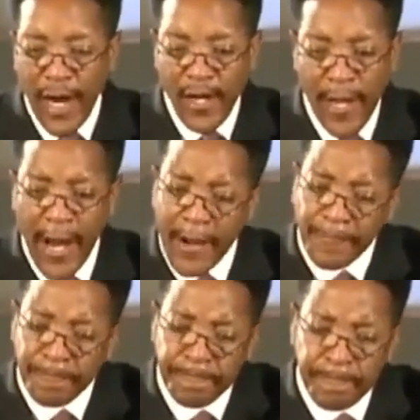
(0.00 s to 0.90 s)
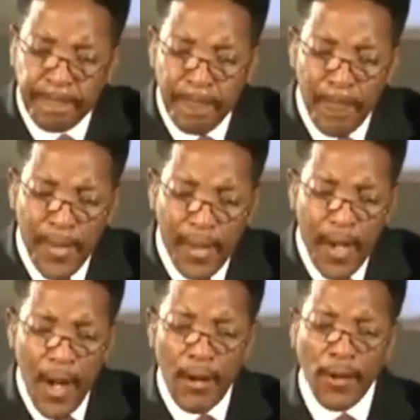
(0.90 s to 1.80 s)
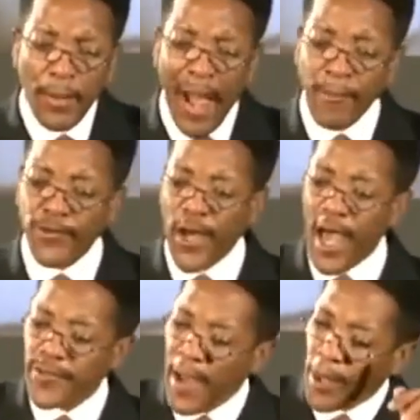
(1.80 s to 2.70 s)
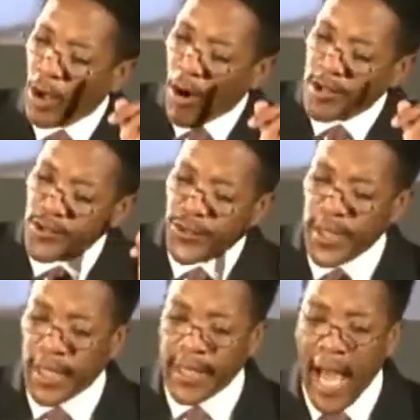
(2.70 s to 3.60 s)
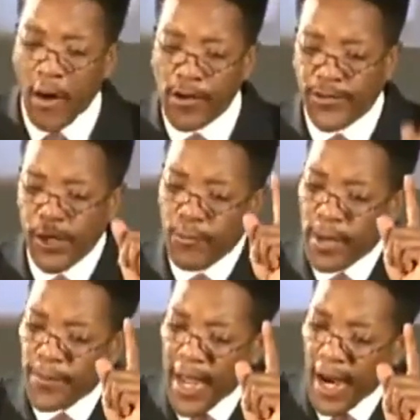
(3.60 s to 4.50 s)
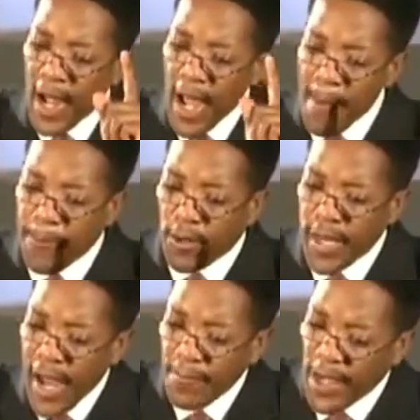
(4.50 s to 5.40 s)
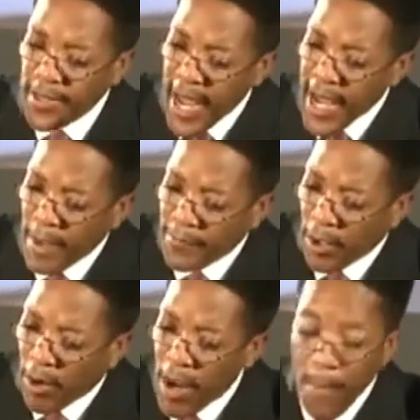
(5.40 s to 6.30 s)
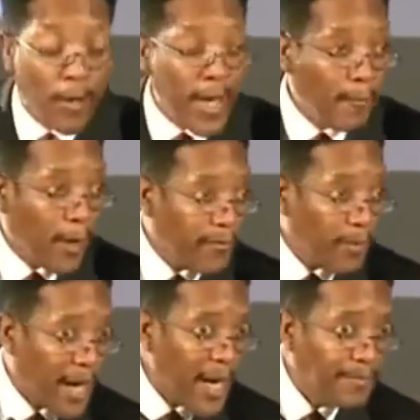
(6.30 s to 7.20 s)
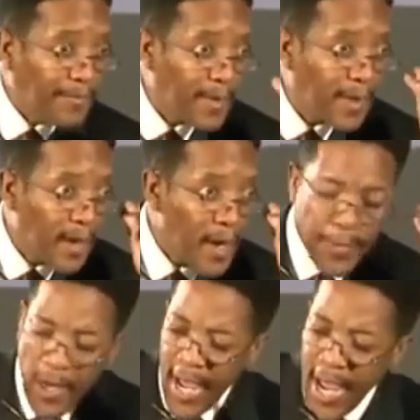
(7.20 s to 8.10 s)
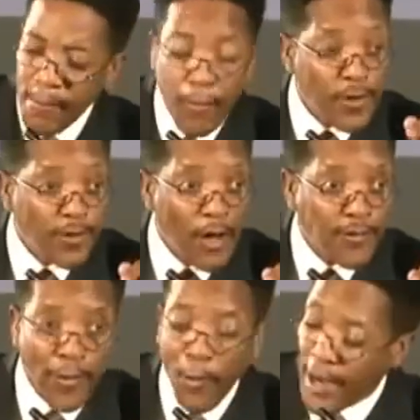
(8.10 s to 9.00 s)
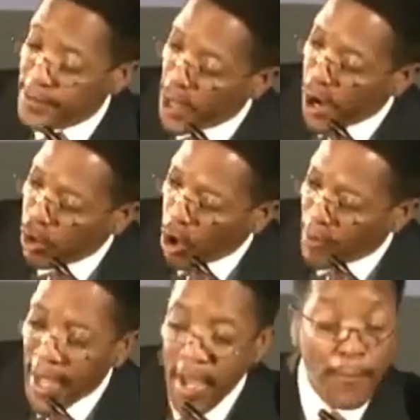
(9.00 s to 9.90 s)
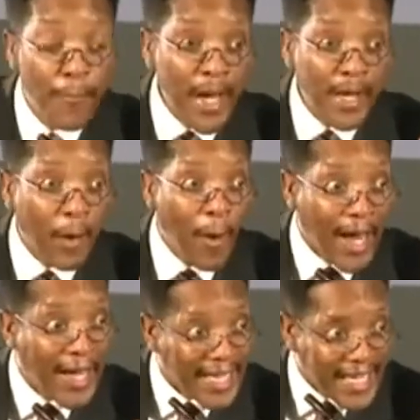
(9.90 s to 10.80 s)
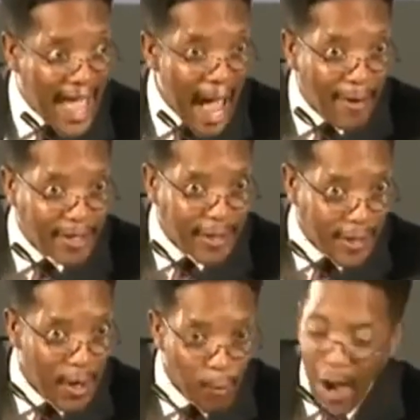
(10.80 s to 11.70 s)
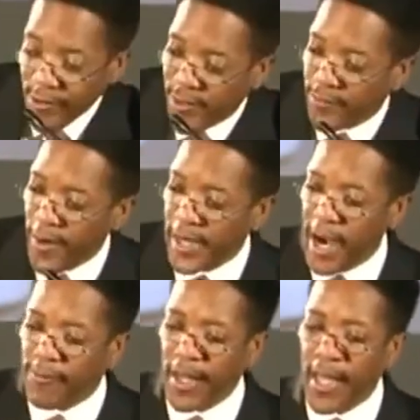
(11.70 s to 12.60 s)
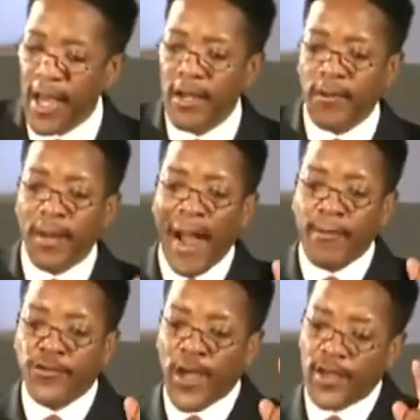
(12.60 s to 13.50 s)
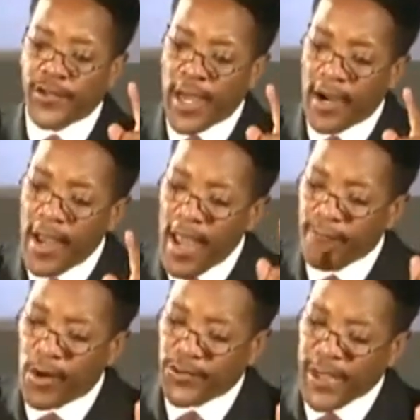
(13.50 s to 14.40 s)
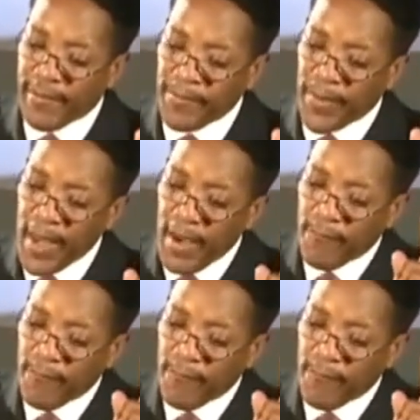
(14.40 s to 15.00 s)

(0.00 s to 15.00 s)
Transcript: Are you there? Look what the Bible says. And the Lord descended in a cloud and stood with him there and proclaimed the name of the Lord. Proclaim what, everybody? The name, which is also the what? The glory, meaning the what? Character. Watch this very carefully. Look what the Bible says here in verse 7.